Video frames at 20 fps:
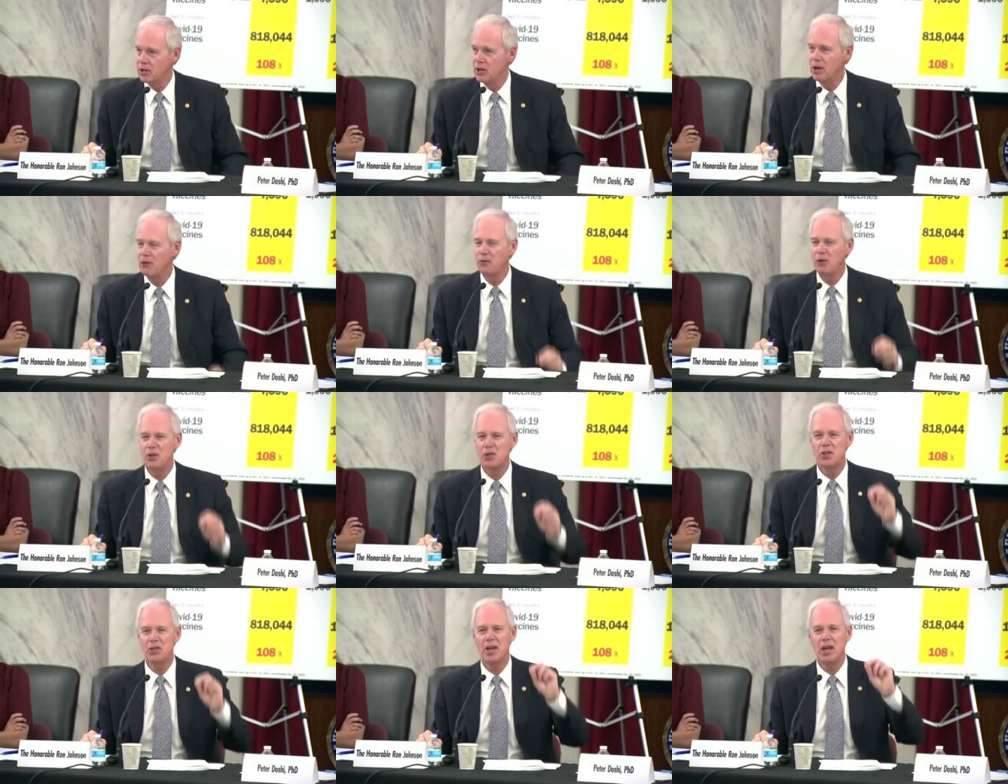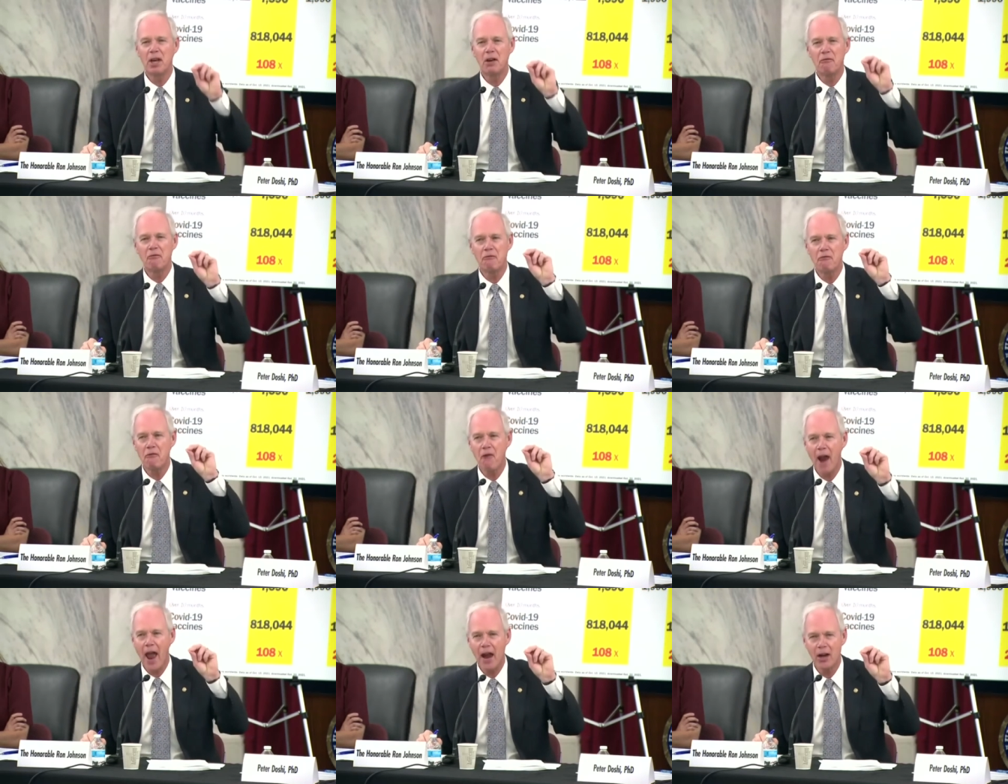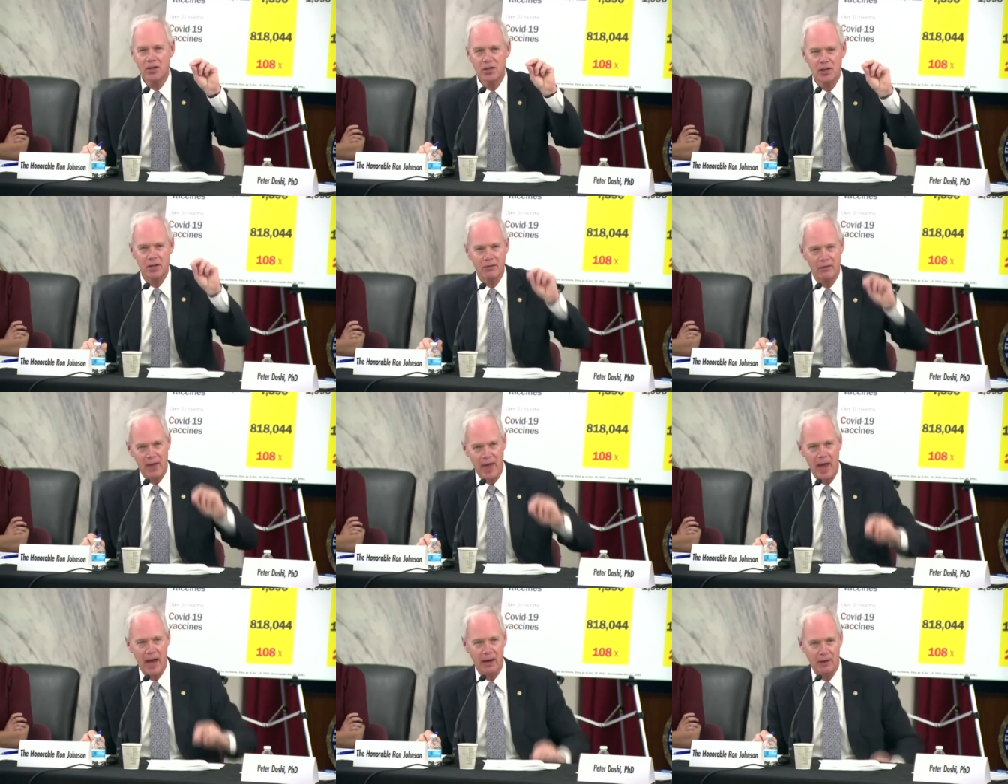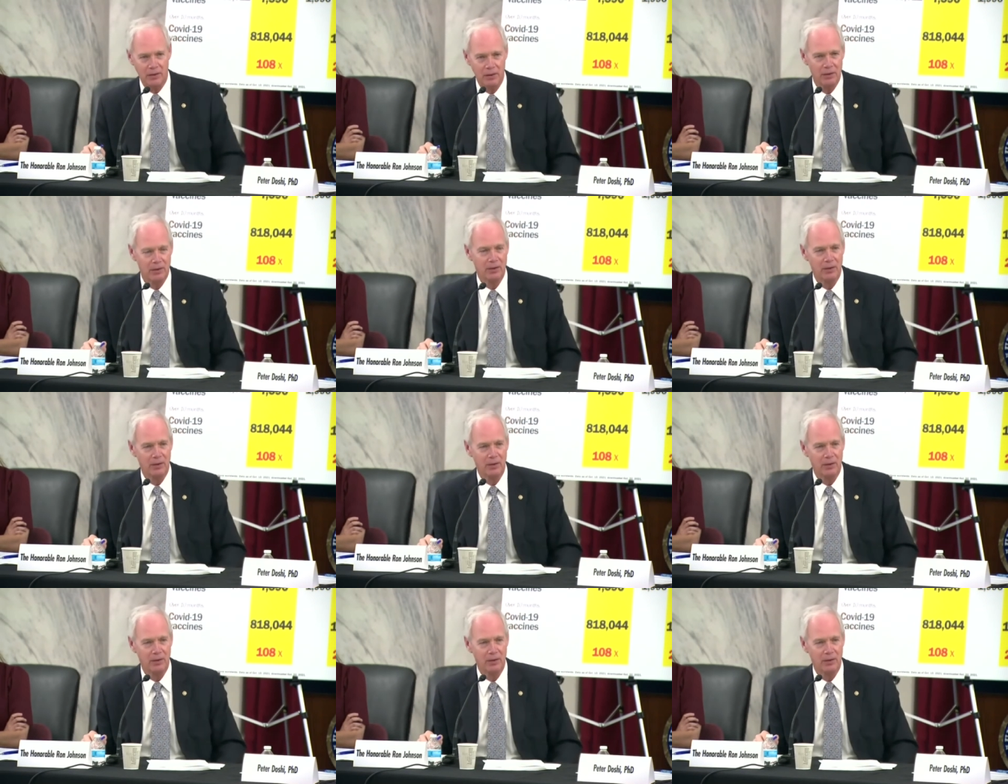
If we just take a fraction of that